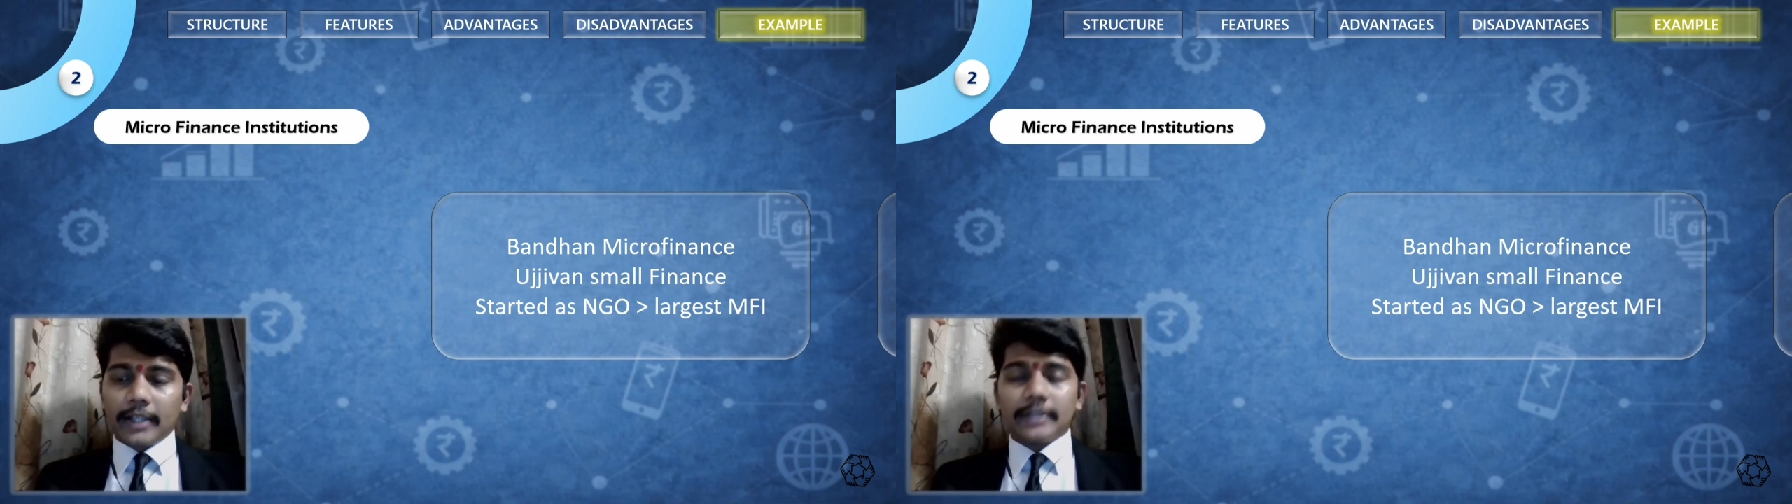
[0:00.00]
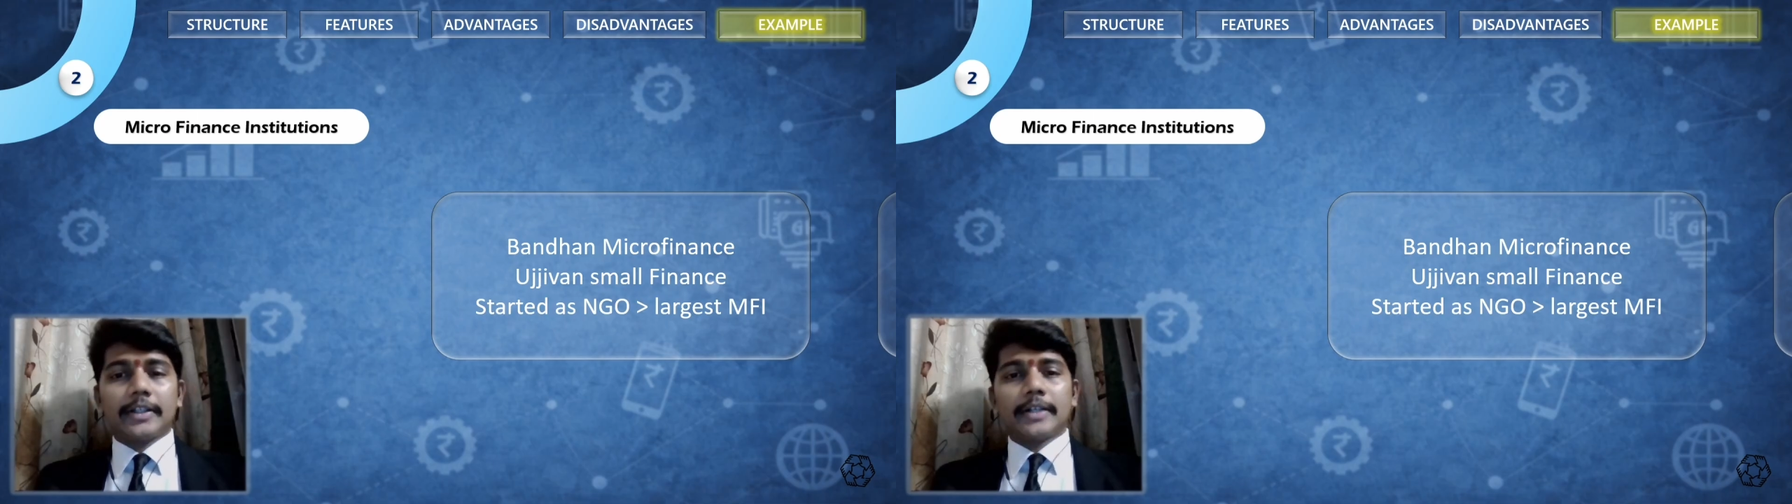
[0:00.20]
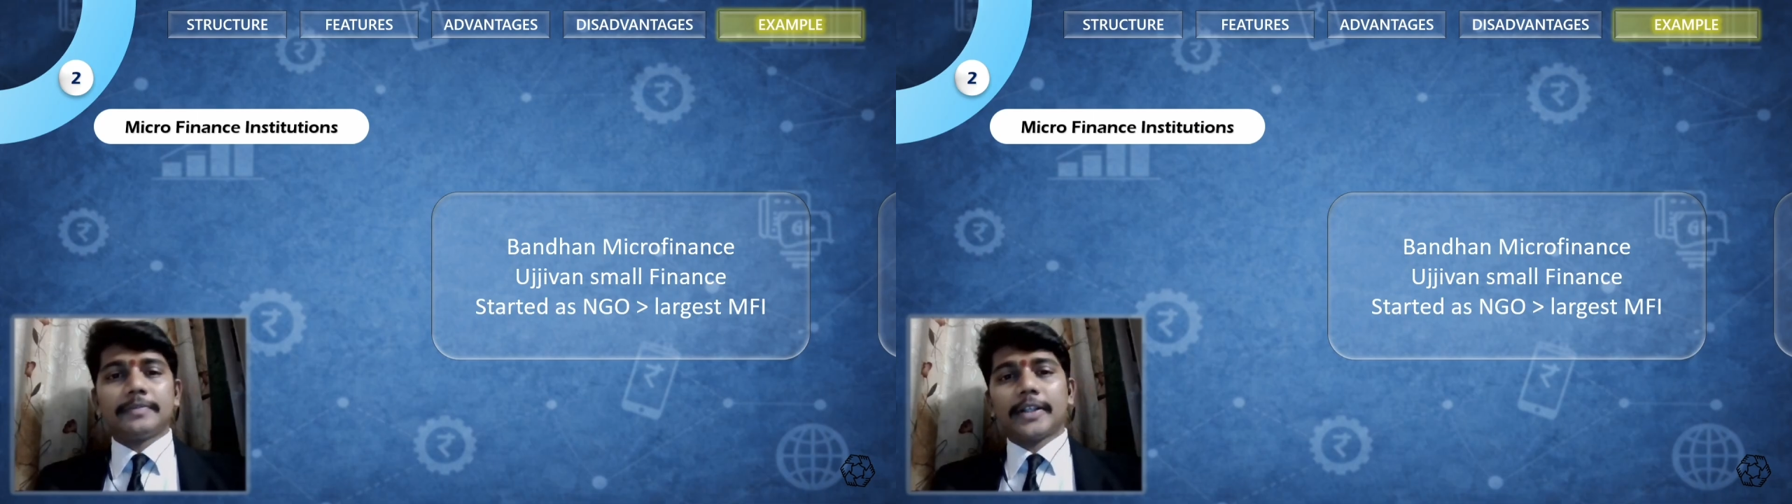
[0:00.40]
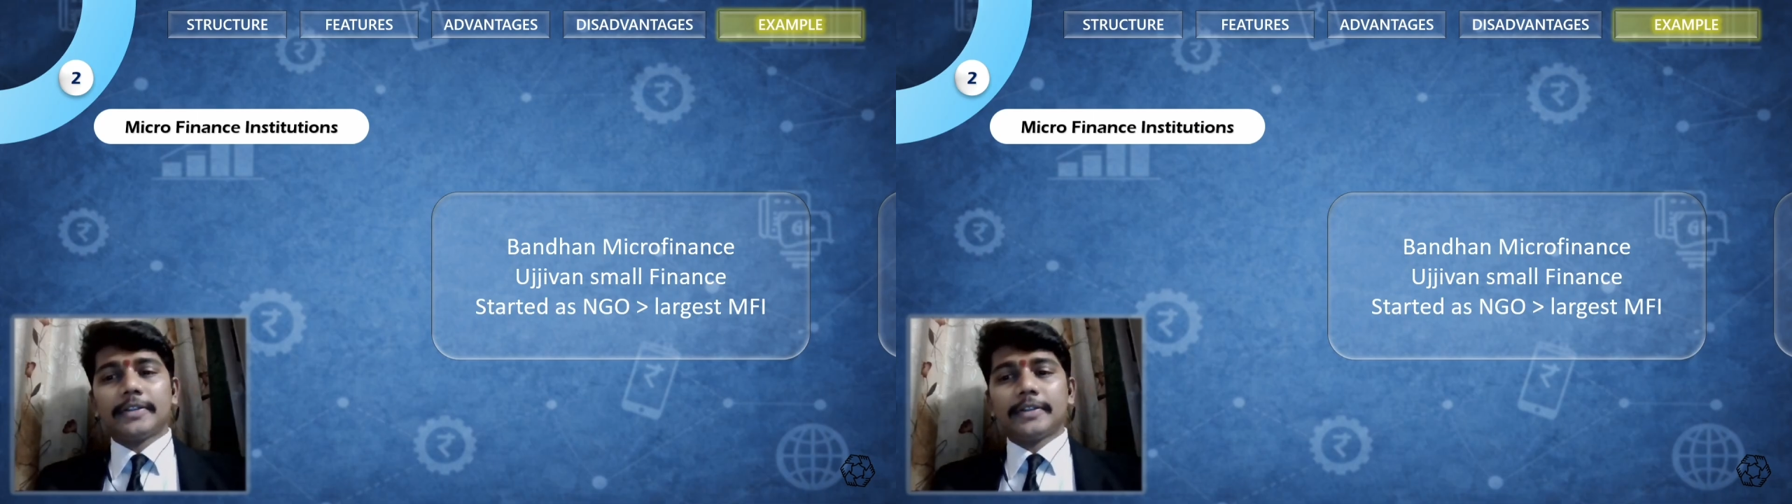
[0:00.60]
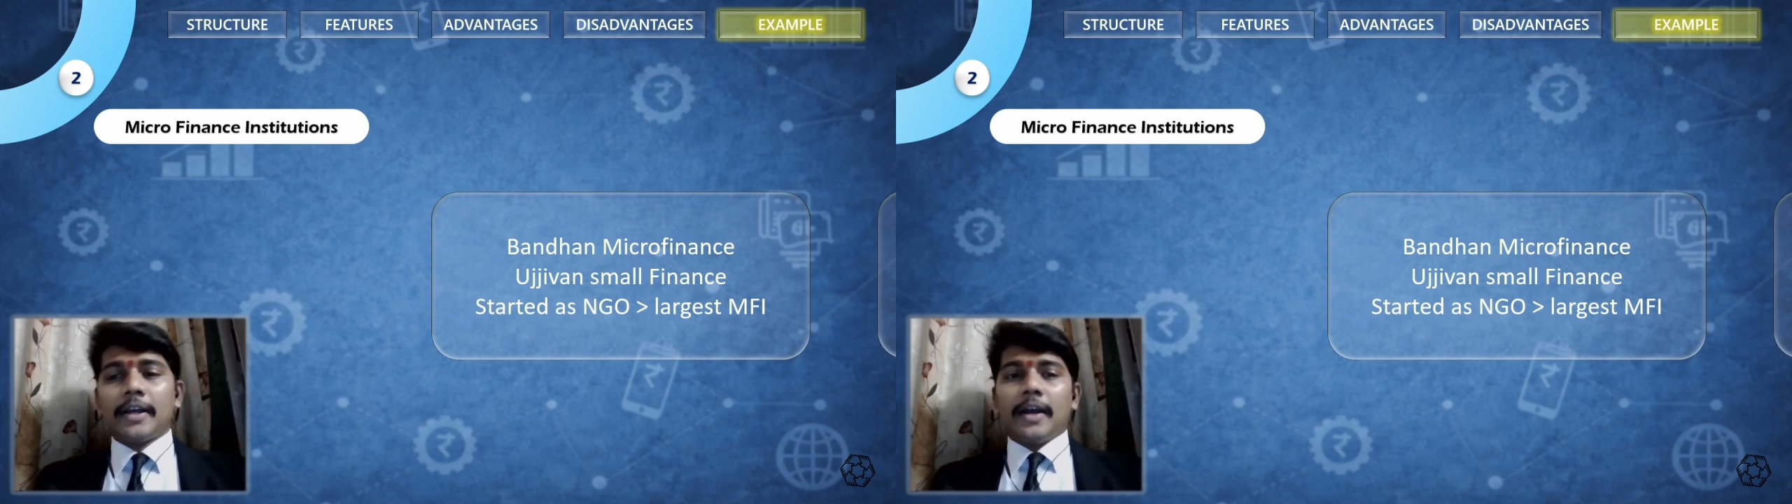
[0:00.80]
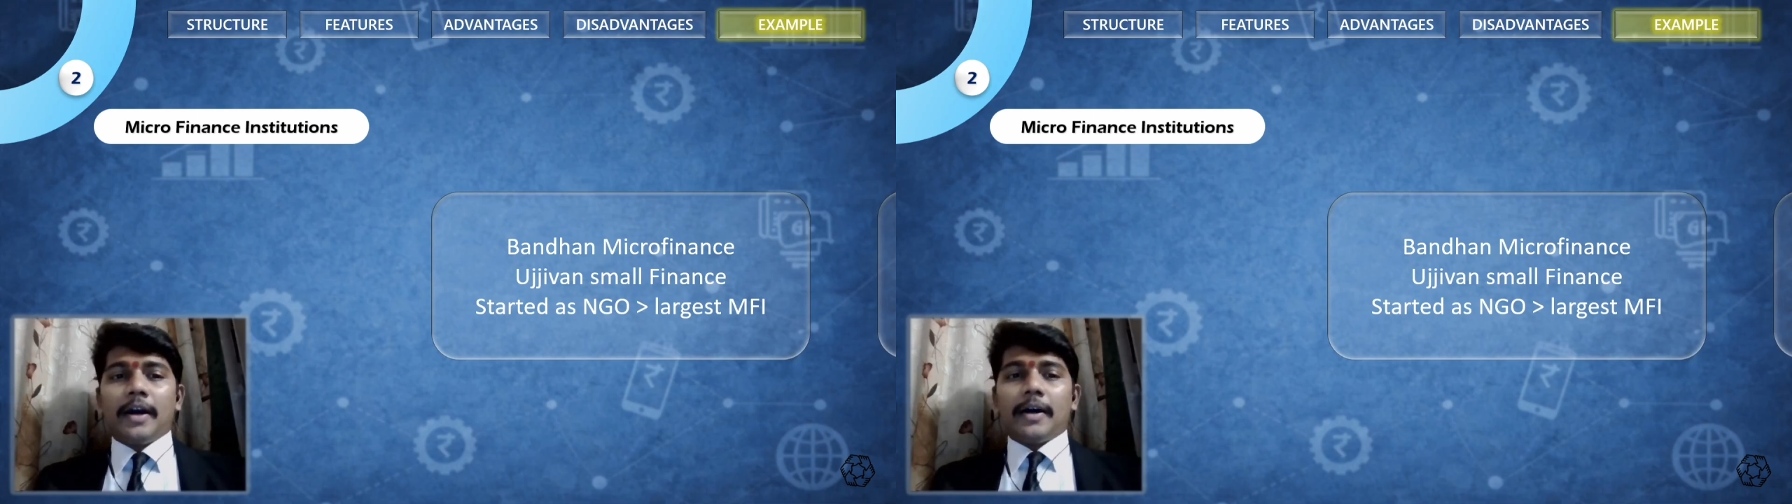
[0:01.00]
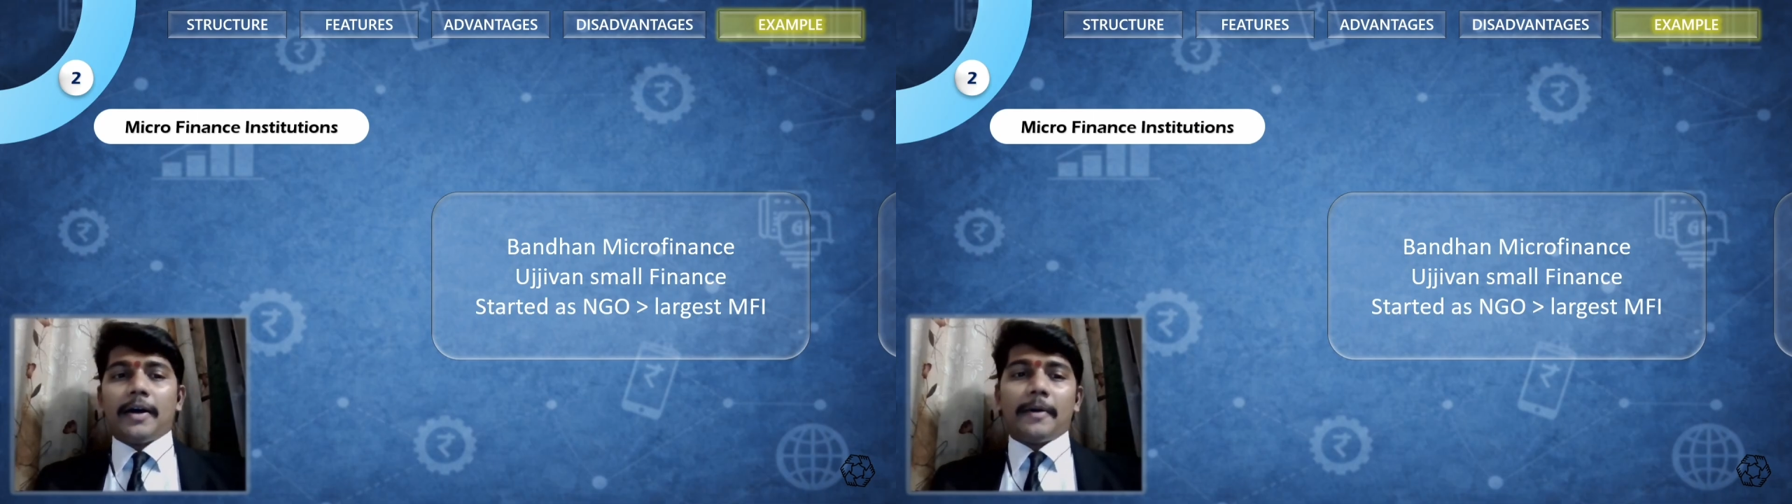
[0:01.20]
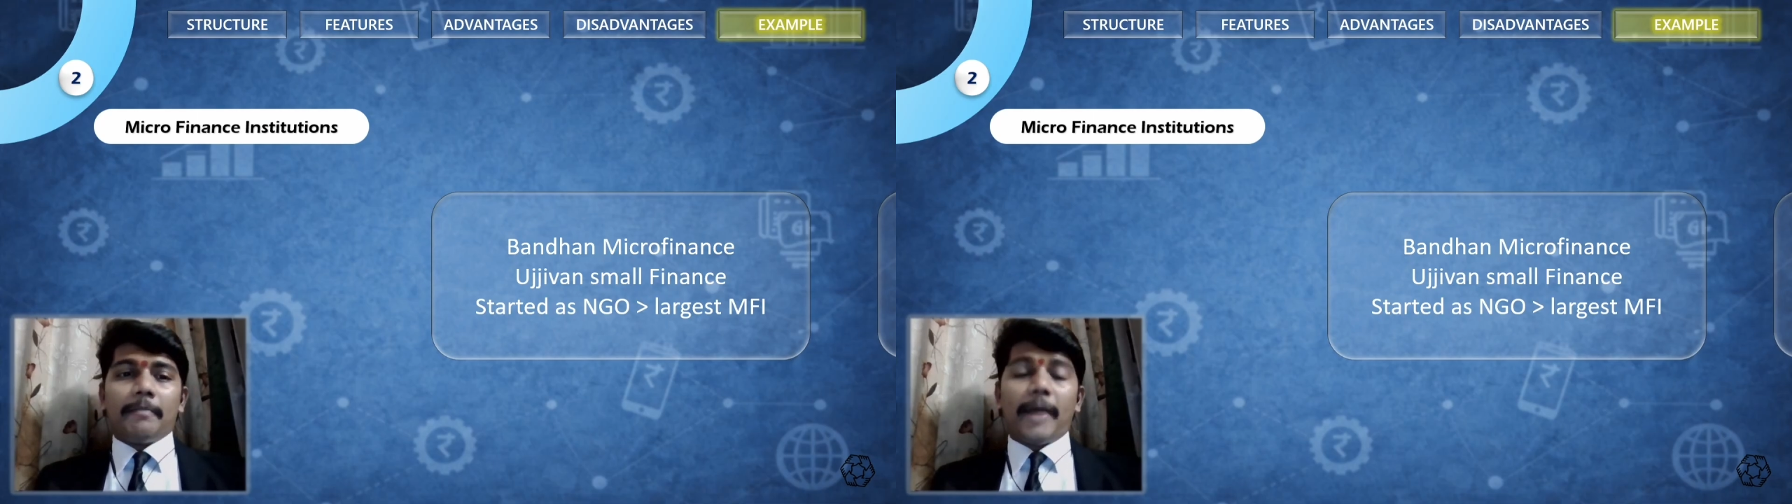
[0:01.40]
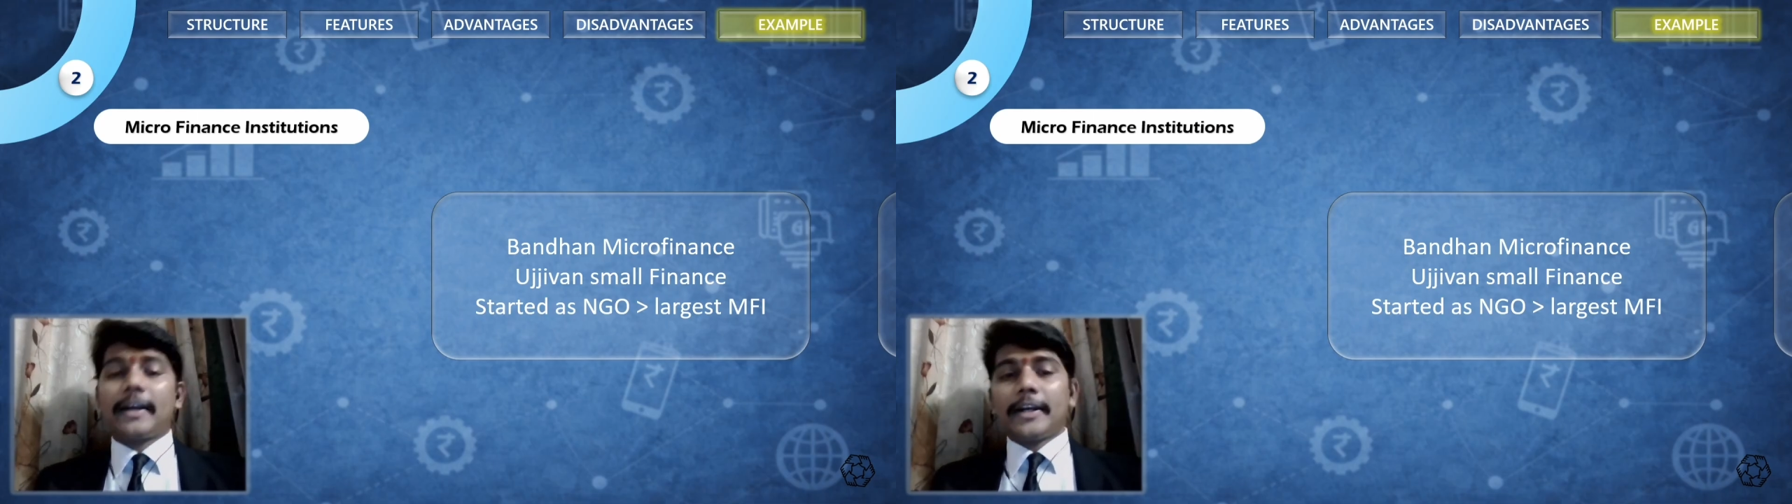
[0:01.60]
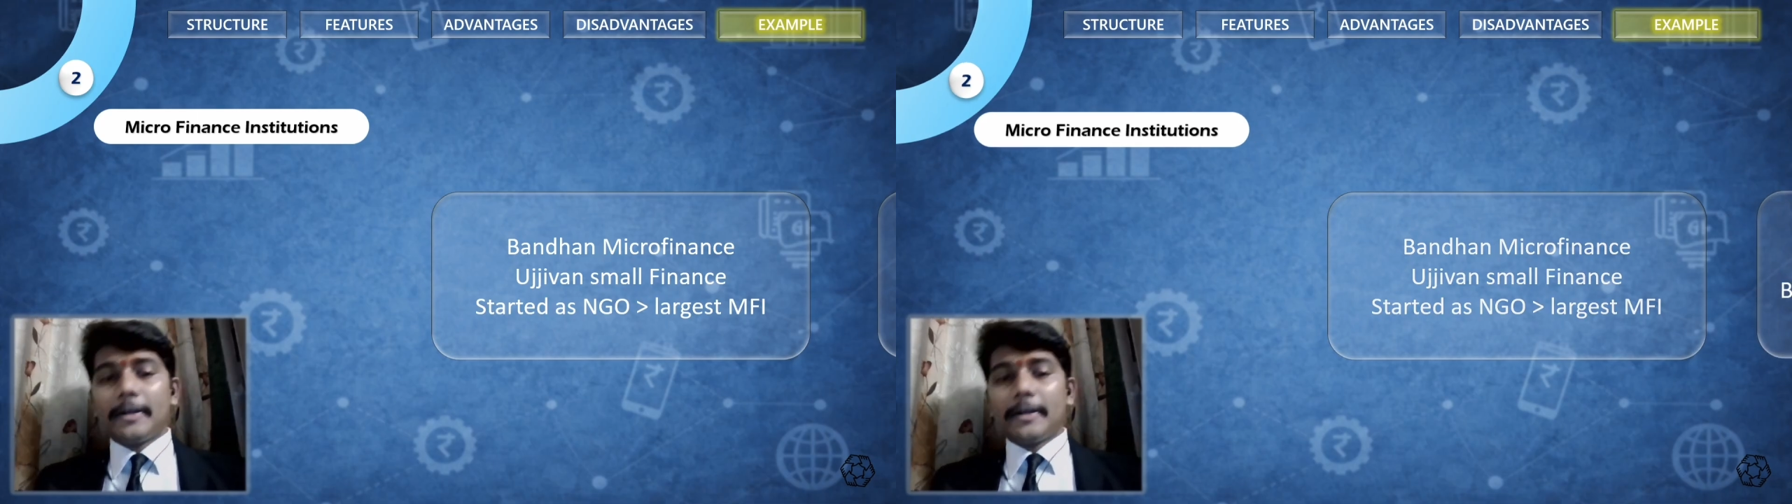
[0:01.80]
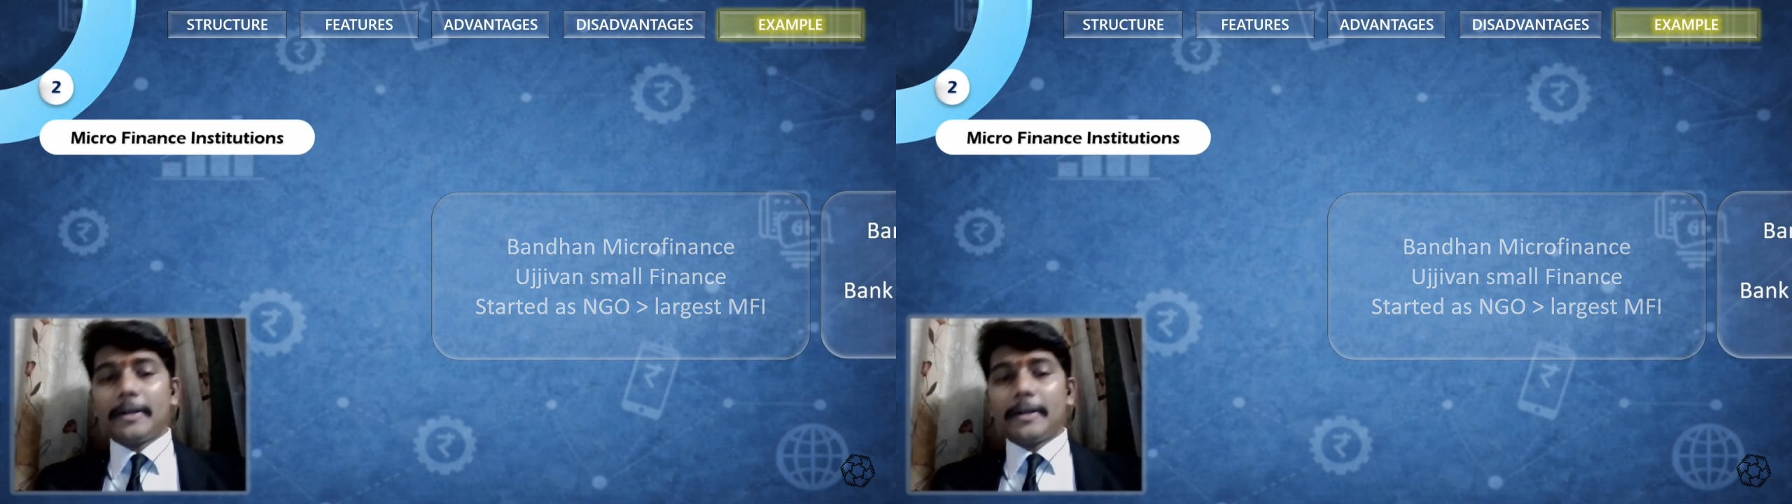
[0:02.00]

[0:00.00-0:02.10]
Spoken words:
another comes as bank-led